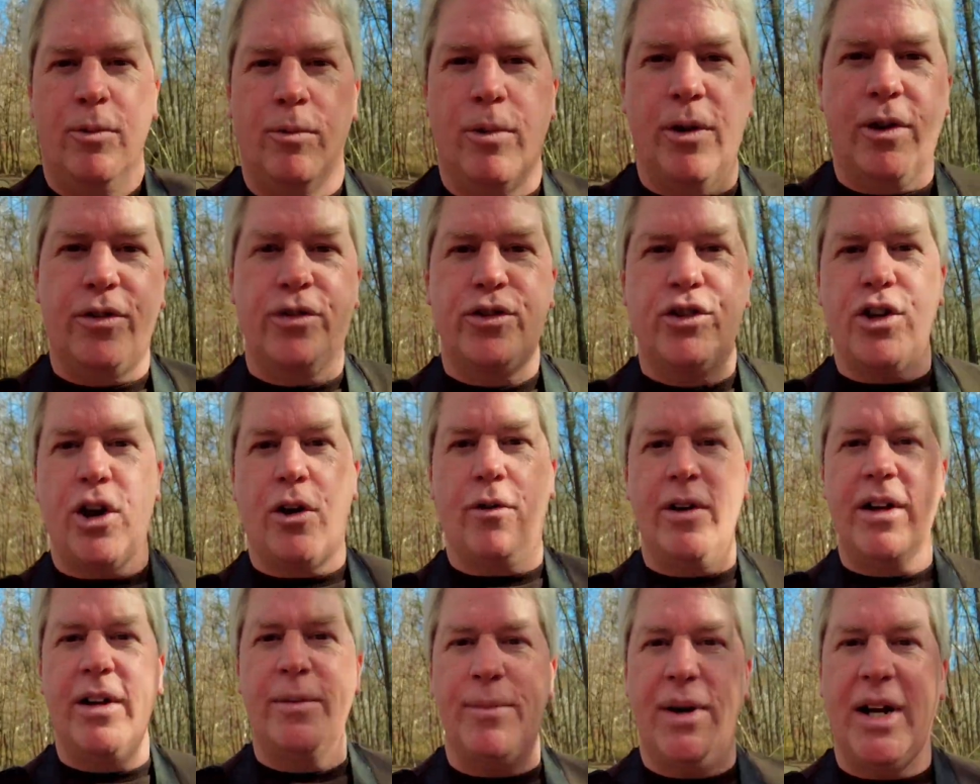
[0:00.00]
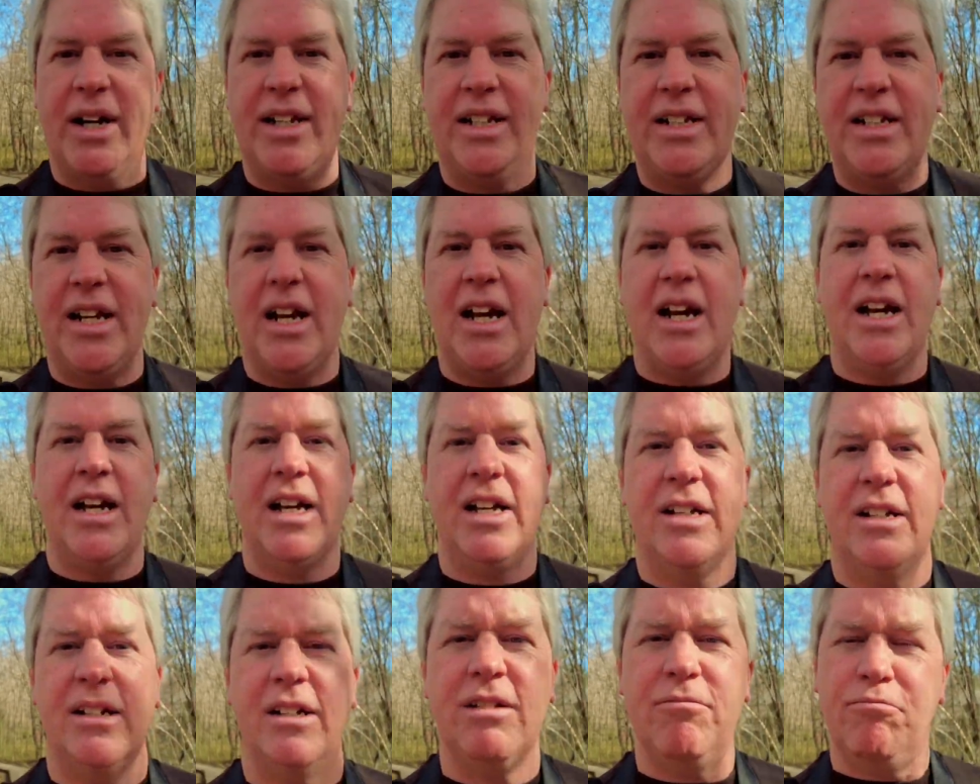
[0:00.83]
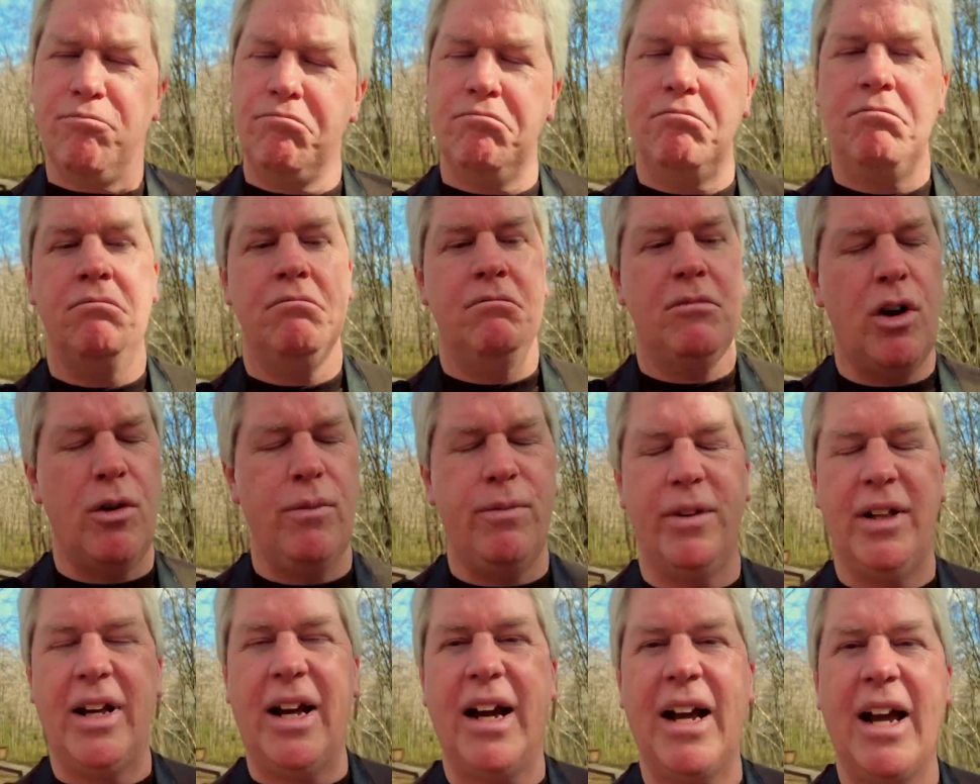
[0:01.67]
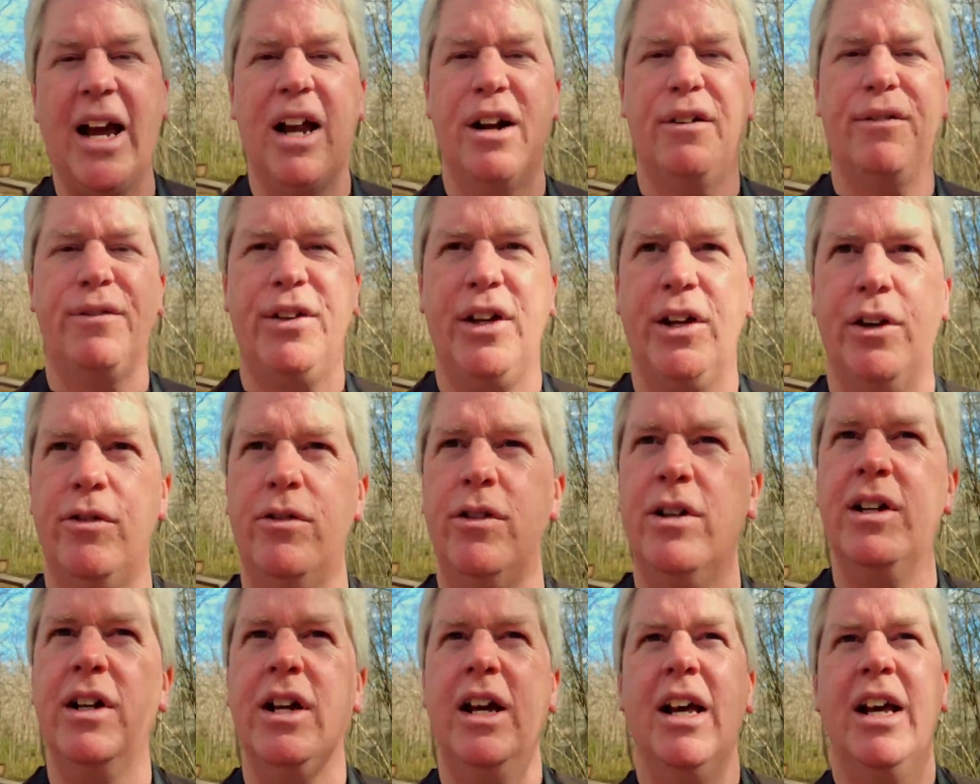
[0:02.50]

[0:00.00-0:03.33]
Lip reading: worth showing, but hopefully I got a few.